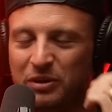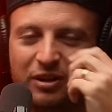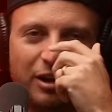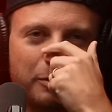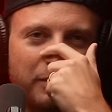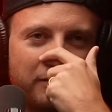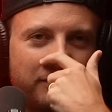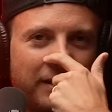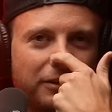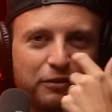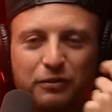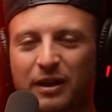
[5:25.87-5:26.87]
we talk about
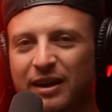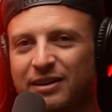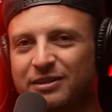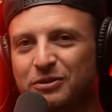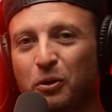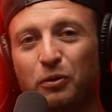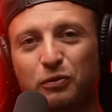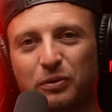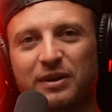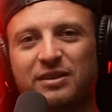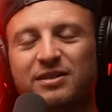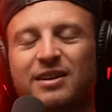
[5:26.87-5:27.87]
fight or flight or
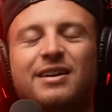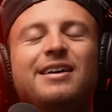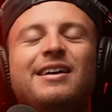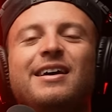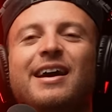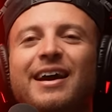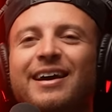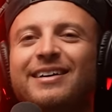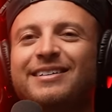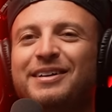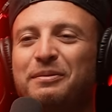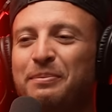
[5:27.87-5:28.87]
freeze,
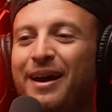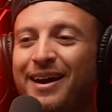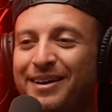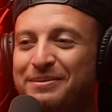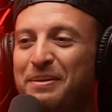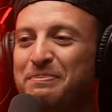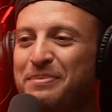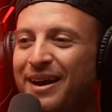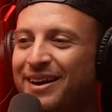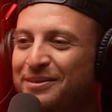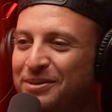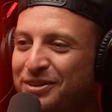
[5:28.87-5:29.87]
and
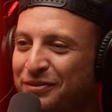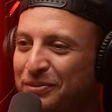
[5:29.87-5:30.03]
Peyton was a